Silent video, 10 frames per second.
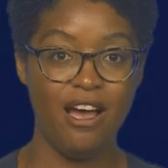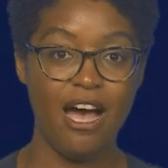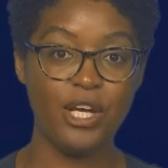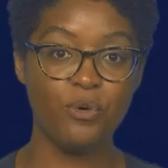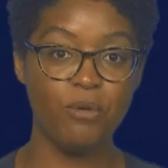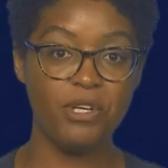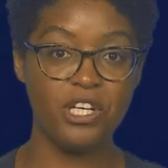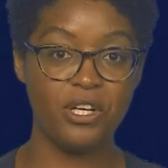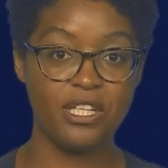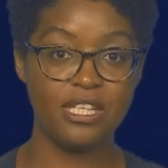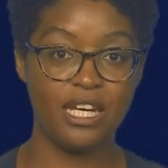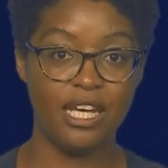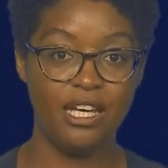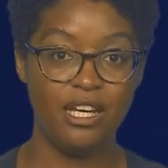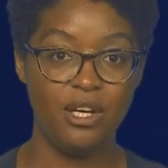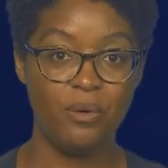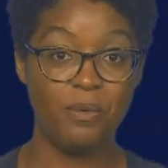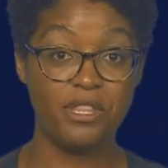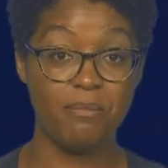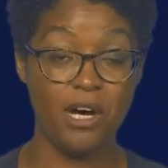I grew up in New York City
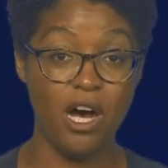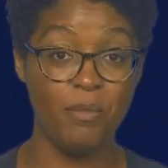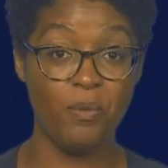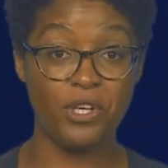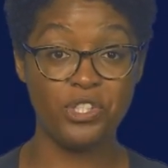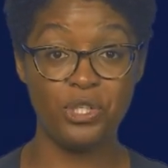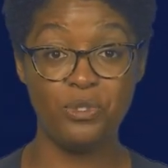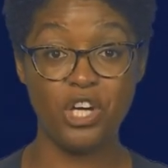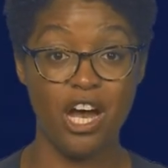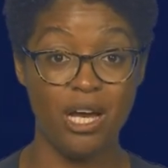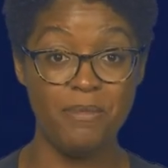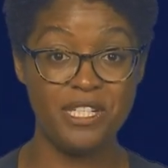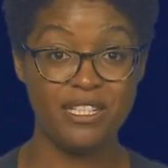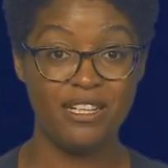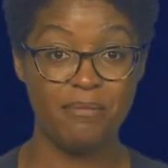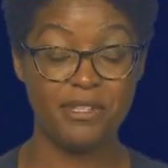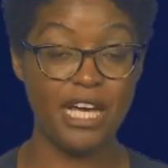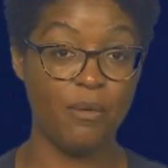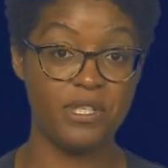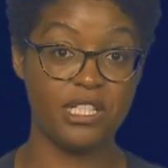with a mom who worked two jobs, but
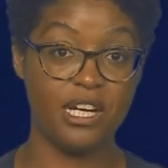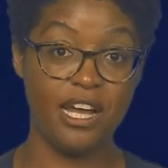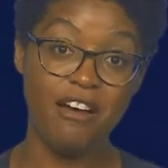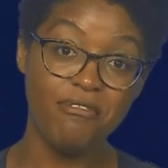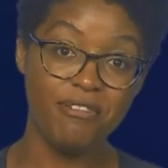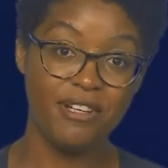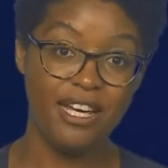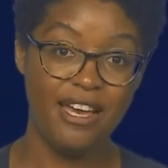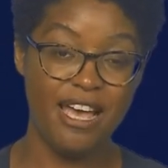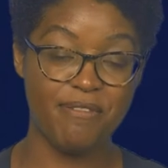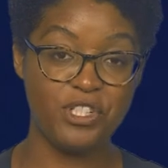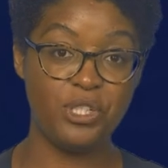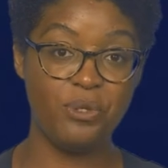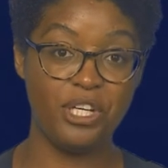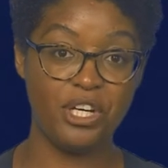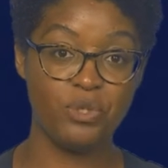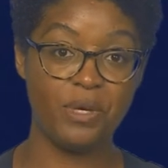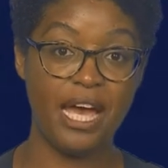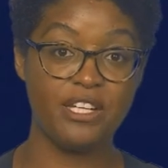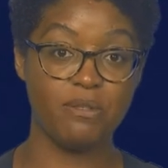that wasn't enough. Every 2 years we
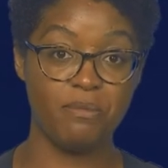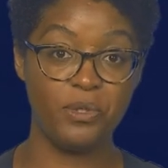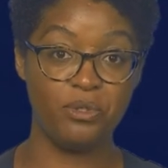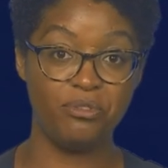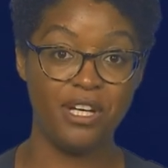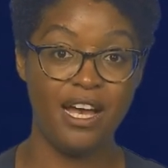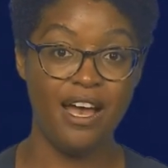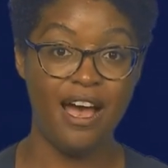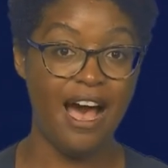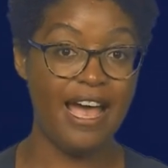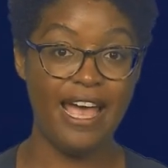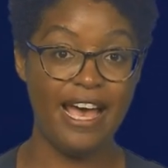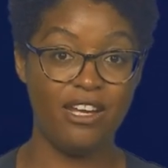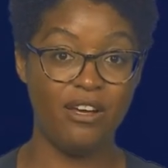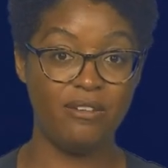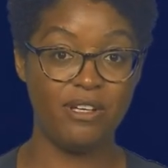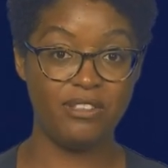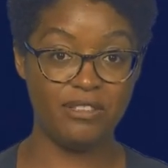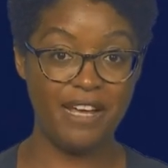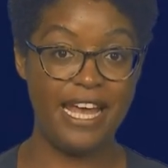had to move. I had
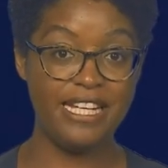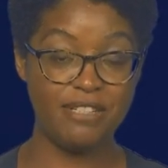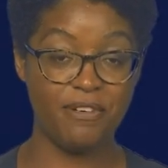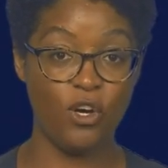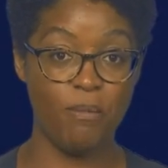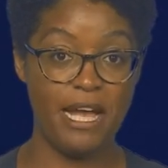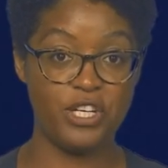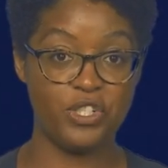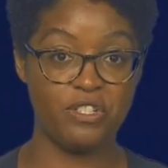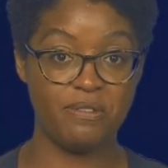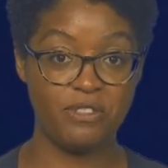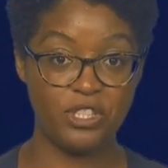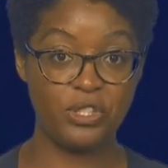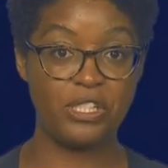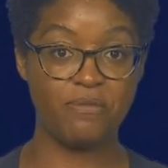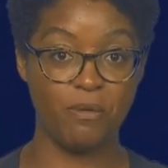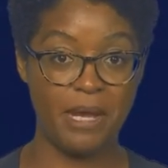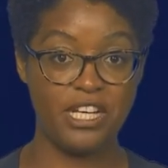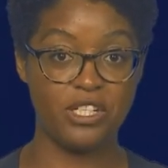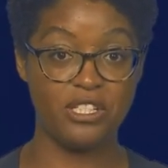eight different home addresses from
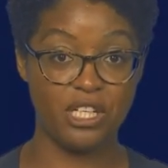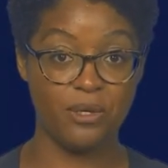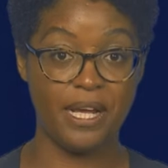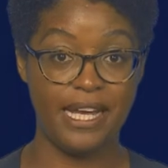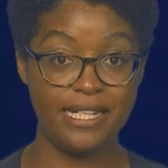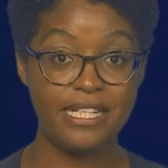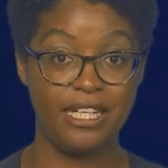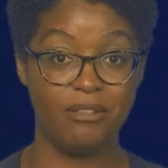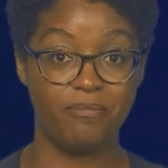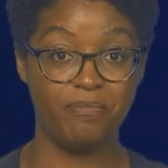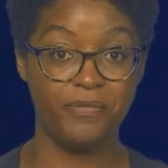ages 0 to 18.